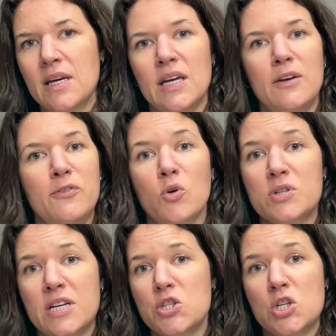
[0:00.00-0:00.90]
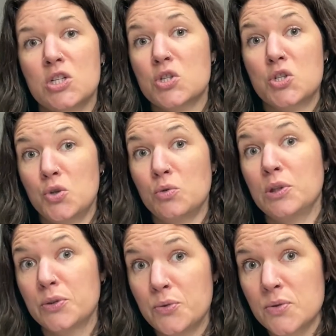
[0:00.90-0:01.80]
If your tension is too
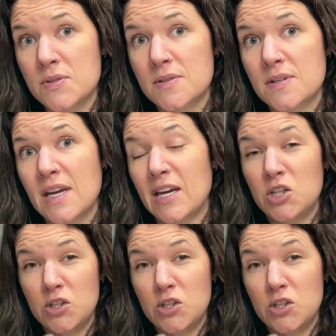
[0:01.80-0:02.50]
loose and you